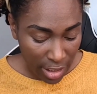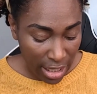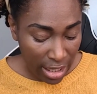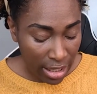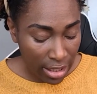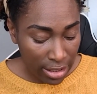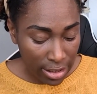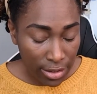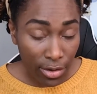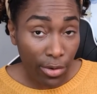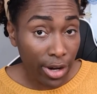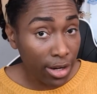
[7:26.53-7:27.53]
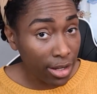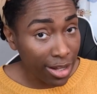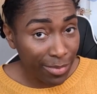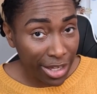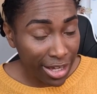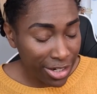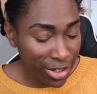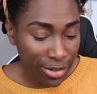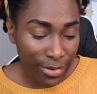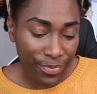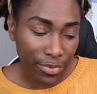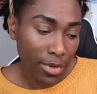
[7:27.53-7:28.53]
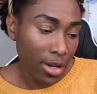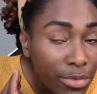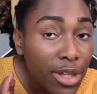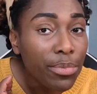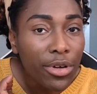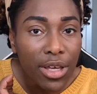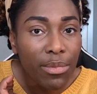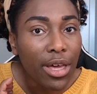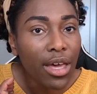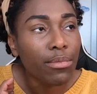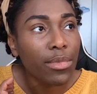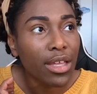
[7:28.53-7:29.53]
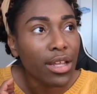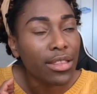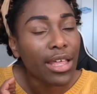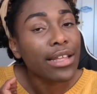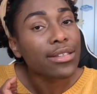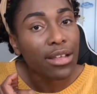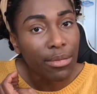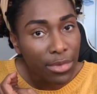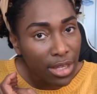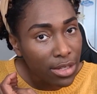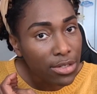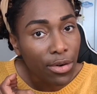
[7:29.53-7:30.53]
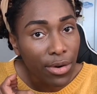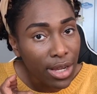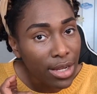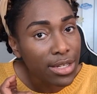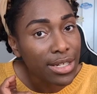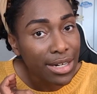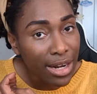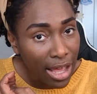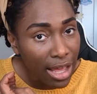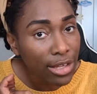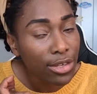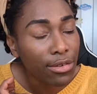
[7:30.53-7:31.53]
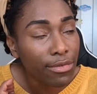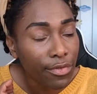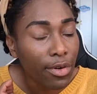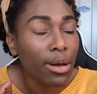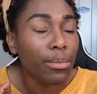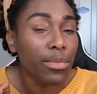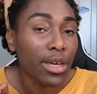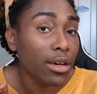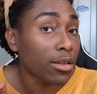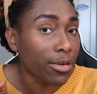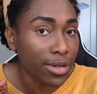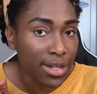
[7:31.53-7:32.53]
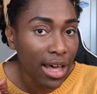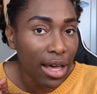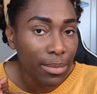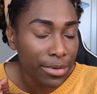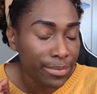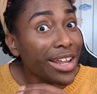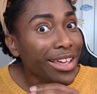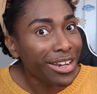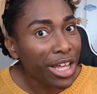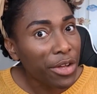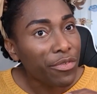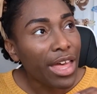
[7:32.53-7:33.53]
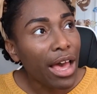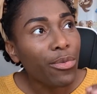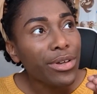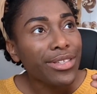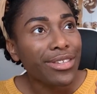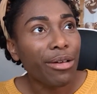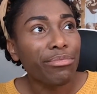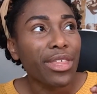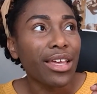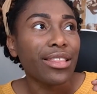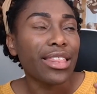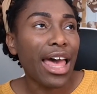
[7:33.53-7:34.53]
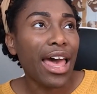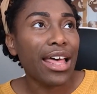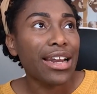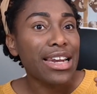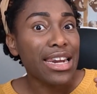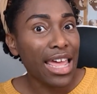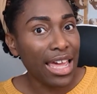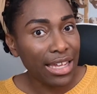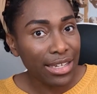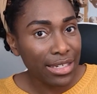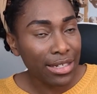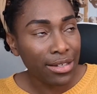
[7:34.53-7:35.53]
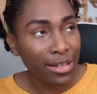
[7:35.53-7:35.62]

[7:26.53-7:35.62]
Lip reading: is going to come and get you. The boogeyman meaning that something is going to knock you from being on top. Funny enough, that was something that Nate